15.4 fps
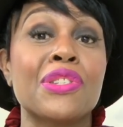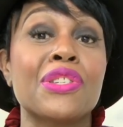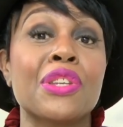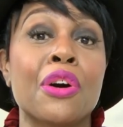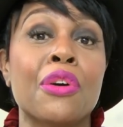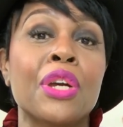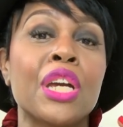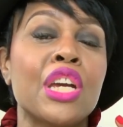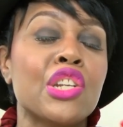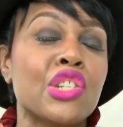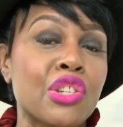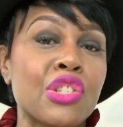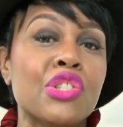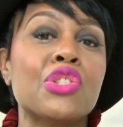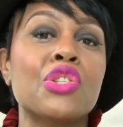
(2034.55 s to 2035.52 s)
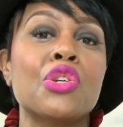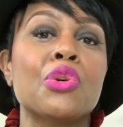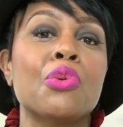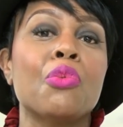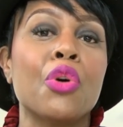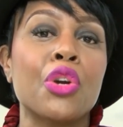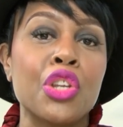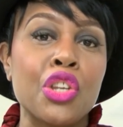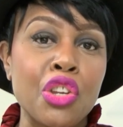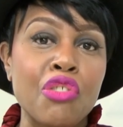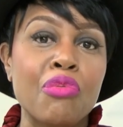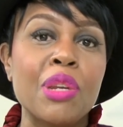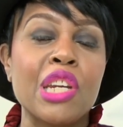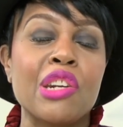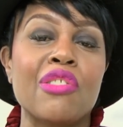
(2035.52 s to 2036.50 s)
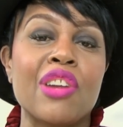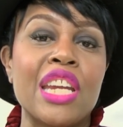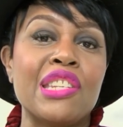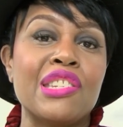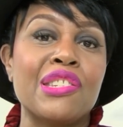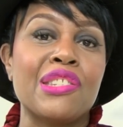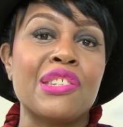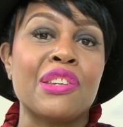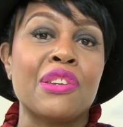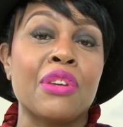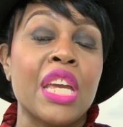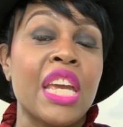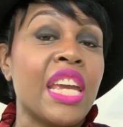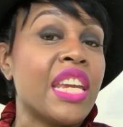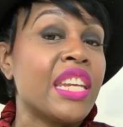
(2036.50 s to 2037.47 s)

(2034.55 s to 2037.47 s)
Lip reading: So just do what you've been created to do.